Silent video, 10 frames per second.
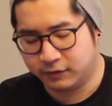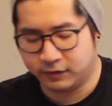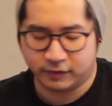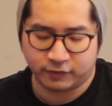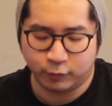
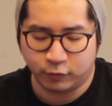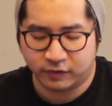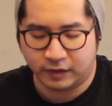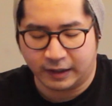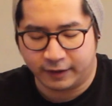So let's use
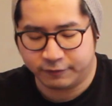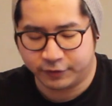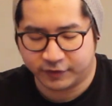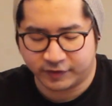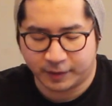the 9
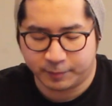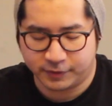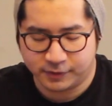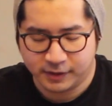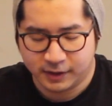for
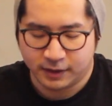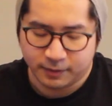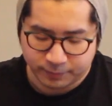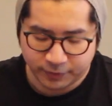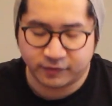example,
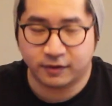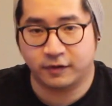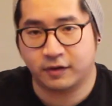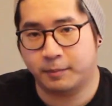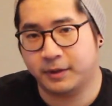puts it
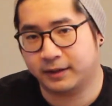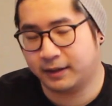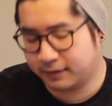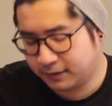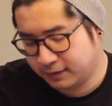on top like
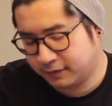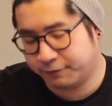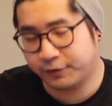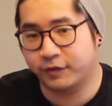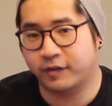that, the
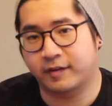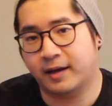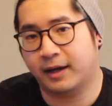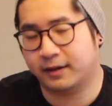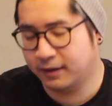first
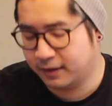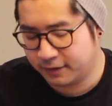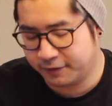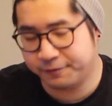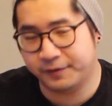attack
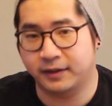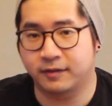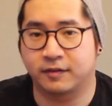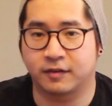defended